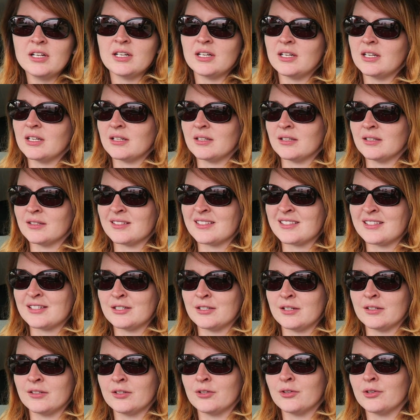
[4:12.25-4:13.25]
he didn't
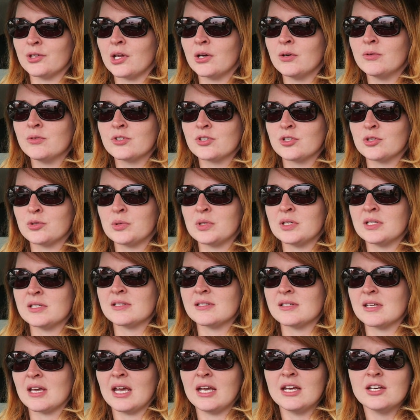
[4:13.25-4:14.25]
send a little note to
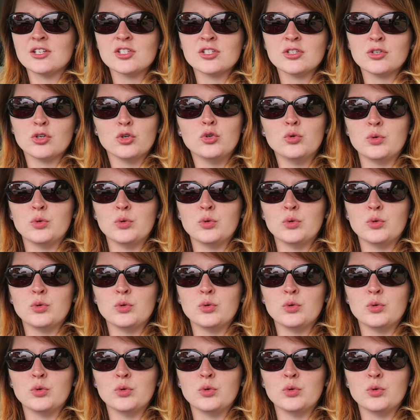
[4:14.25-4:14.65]
his agent,